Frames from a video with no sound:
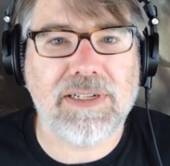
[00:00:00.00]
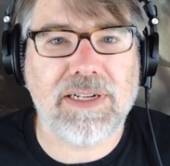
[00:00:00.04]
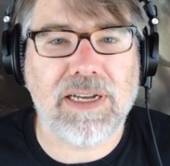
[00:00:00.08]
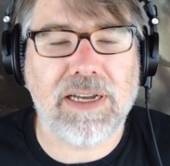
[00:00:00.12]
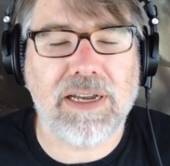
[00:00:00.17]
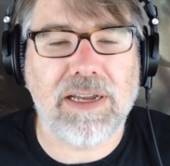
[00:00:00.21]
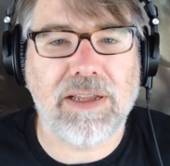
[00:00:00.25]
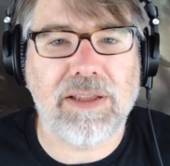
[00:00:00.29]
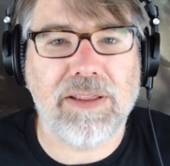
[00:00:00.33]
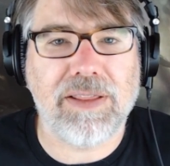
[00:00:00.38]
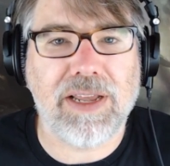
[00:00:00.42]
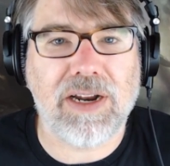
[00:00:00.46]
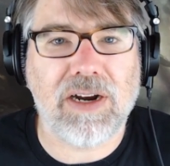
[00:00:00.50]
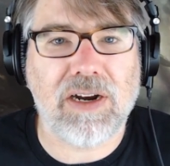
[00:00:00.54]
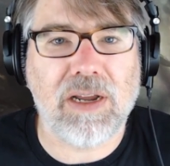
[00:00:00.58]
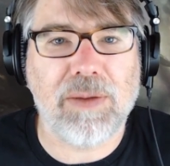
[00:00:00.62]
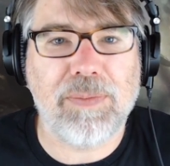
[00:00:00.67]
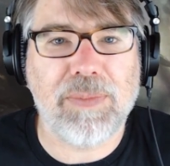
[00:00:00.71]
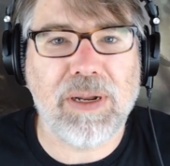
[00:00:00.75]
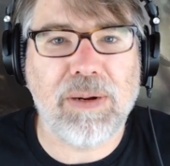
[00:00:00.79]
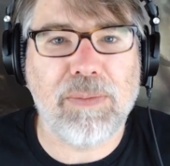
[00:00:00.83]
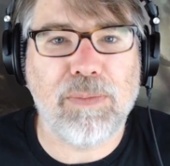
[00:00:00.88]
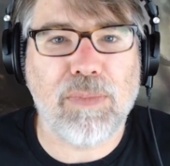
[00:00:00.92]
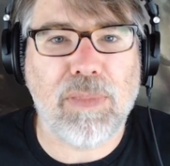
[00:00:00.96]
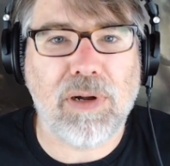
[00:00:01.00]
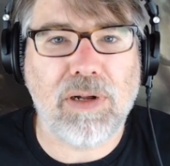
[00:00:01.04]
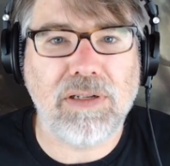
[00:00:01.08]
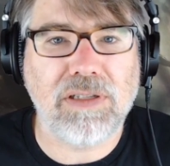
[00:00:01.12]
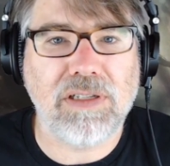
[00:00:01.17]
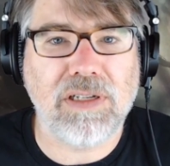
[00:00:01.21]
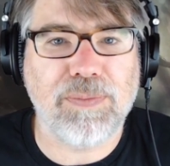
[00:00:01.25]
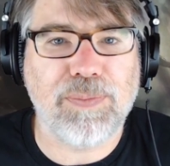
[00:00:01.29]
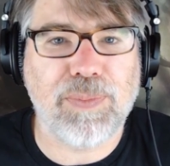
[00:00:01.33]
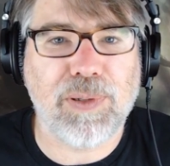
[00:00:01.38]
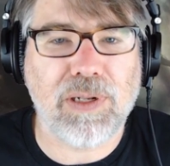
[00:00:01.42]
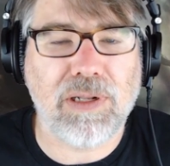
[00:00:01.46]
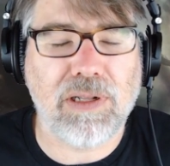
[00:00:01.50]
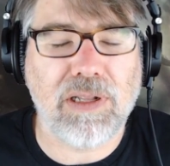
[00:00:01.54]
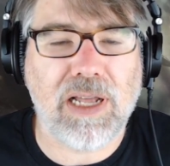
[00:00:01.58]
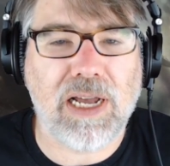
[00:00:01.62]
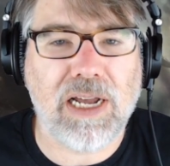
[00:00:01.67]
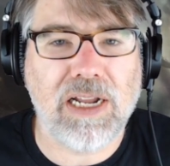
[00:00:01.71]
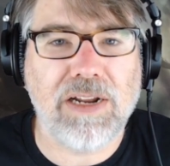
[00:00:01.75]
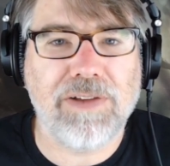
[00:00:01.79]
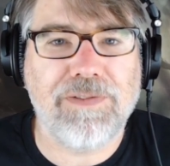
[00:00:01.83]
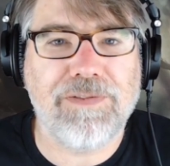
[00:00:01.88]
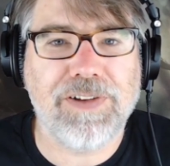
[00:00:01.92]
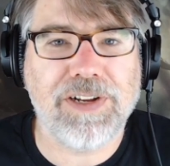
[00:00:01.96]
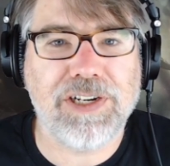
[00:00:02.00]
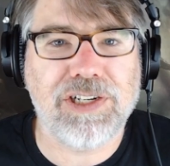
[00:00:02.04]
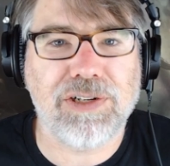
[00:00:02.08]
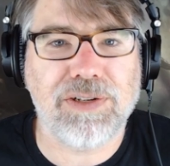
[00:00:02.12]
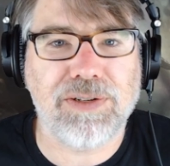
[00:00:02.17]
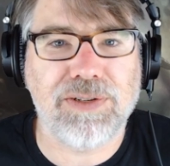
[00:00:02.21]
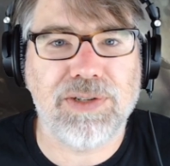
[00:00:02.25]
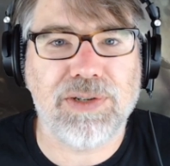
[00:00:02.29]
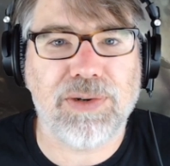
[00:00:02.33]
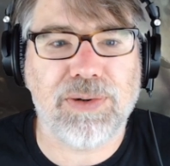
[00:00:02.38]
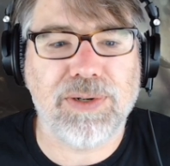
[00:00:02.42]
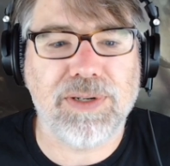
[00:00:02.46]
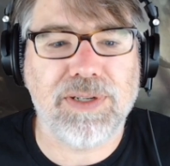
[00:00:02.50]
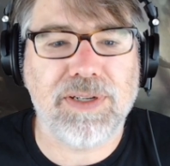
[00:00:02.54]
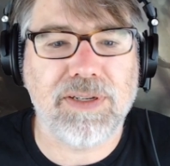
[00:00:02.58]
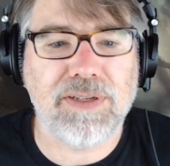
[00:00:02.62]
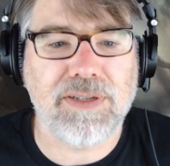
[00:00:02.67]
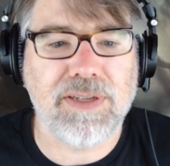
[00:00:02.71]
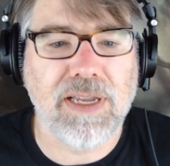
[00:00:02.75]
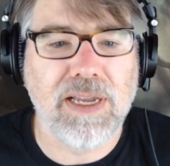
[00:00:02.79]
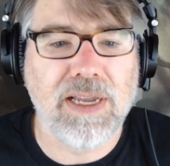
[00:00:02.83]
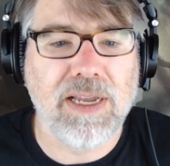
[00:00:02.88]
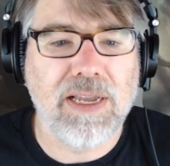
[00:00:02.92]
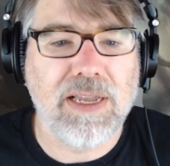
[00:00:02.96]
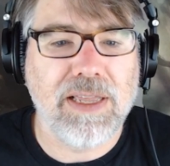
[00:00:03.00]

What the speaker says: there have been multiple unofficial sources